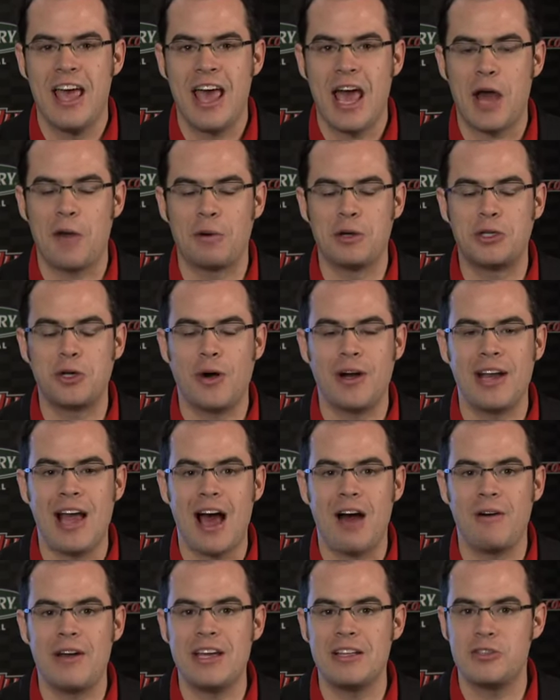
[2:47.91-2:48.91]
And we're joined
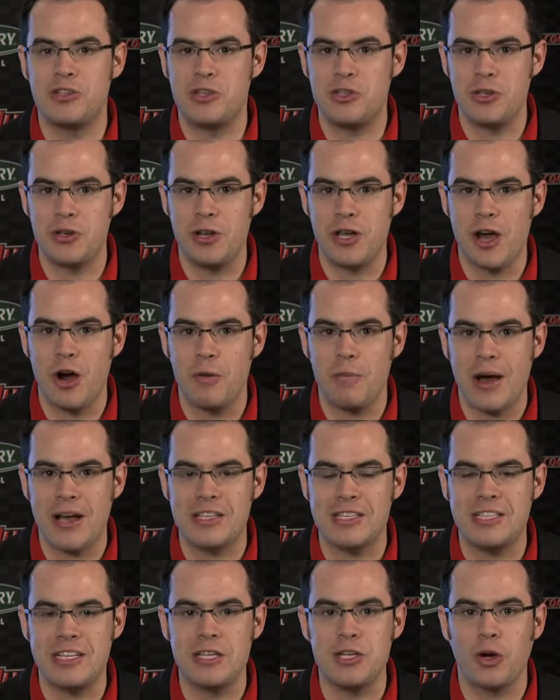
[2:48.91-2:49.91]
now in studio by
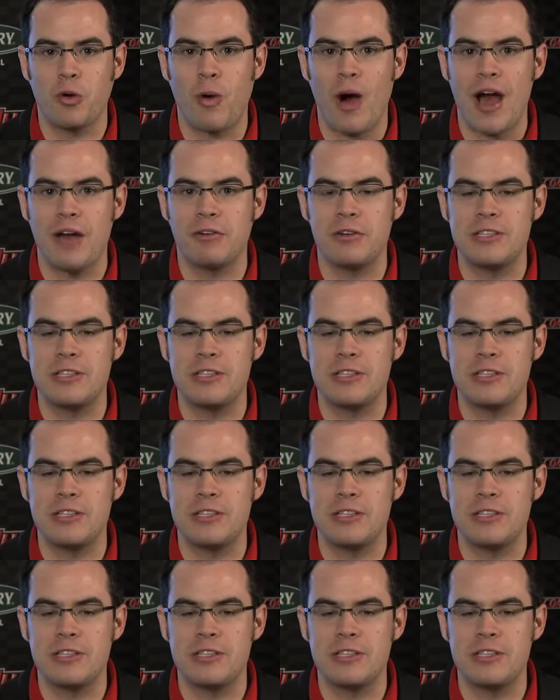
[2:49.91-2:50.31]
senior wide